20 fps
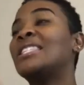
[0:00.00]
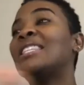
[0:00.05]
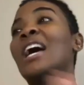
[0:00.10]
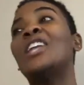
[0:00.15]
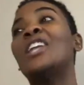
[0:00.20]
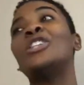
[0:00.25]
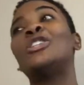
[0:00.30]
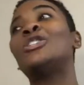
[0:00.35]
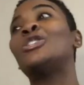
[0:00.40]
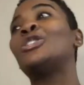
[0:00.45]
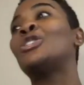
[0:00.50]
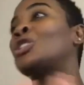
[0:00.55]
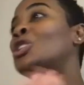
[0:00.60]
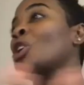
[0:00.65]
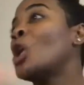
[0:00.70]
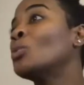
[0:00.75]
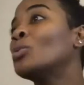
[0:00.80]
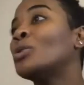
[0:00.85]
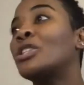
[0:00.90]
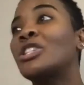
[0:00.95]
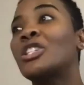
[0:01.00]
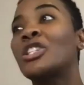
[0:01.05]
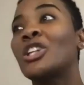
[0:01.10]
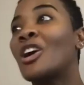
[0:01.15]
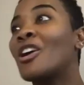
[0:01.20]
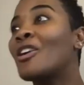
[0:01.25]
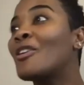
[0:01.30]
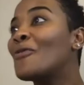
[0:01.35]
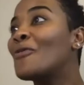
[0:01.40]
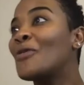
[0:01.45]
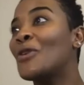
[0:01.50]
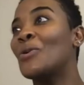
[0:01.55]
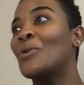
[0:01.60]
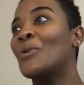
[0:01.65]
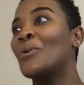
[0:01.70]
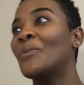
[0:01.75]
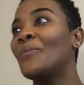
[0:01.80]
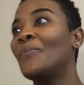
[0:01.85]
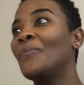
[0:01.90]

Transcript: that don't serve you.